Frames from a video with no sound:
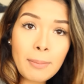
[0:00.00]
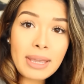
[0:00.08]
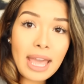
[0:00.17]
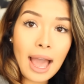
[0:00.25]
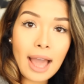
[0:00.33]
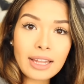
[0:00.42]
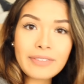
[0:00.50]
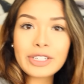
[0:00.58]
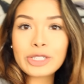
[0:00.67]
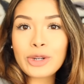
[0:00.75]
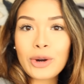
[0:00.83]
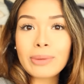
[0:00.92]
But yeah, I live
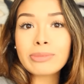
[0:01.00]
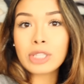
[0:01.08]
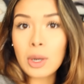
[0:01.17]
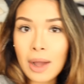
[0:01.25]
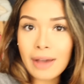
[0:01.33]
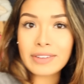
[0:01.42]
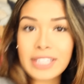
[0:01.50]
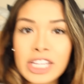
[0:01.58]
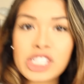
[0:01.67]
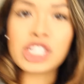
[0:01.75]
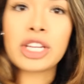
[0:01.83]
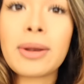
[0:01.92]
in a dorm, don't have a
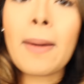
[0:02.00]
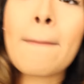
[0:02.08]
kitchen,